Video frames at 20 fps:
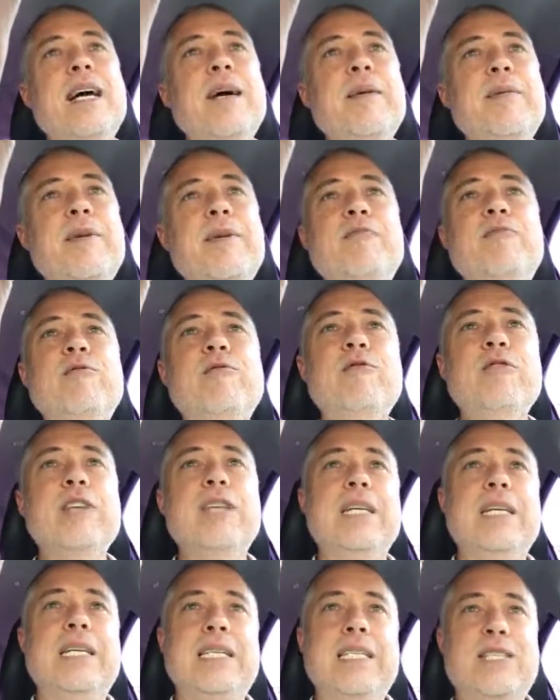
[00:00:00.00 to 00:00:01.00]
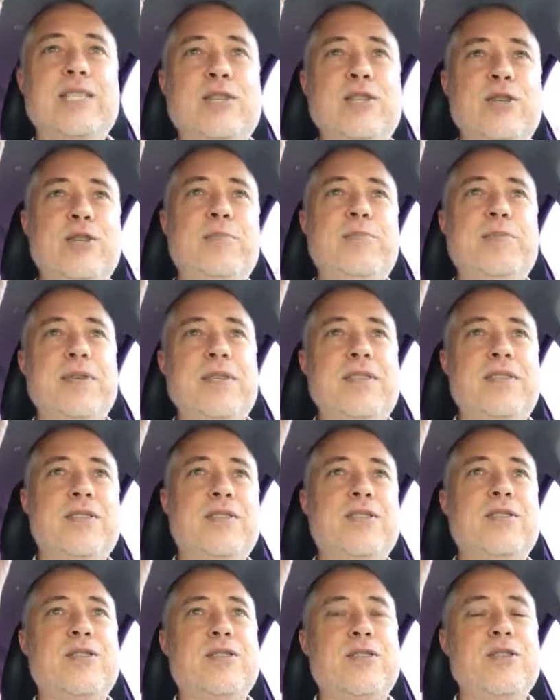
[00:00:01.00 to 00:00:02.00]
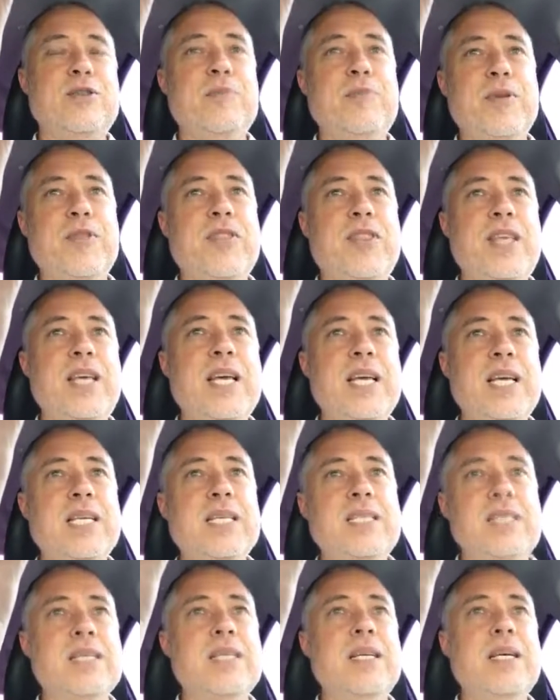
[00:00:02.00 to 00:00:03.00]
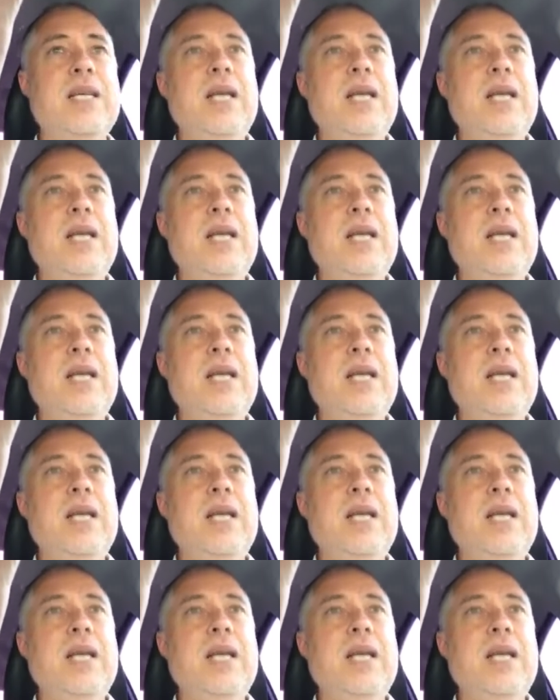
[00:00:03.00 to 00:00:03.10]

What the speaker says: I mean, really stupid things.